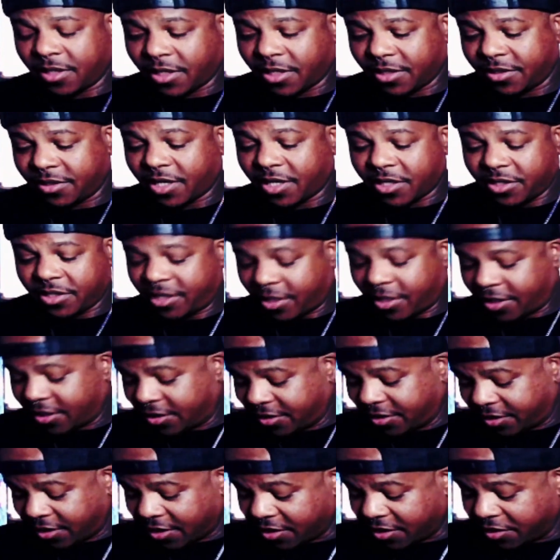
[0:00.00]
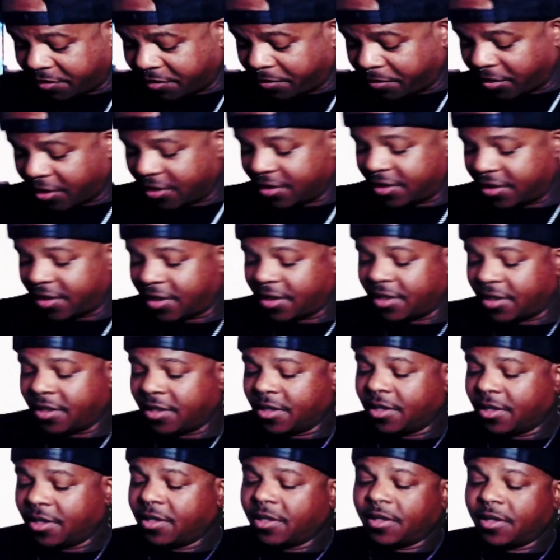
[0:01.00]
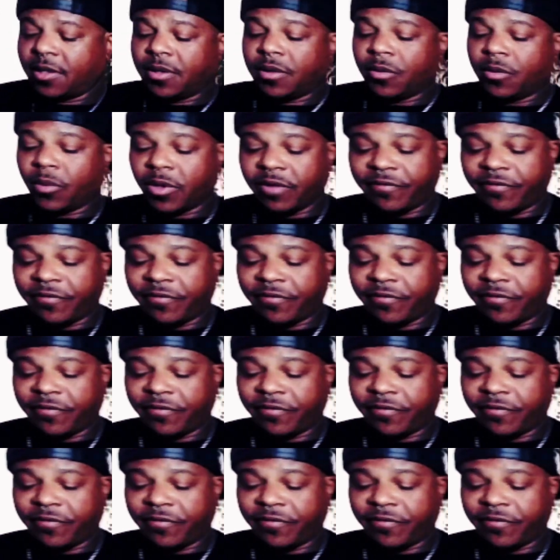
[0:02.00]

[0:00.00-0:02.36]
Sagittarius see this person? Well,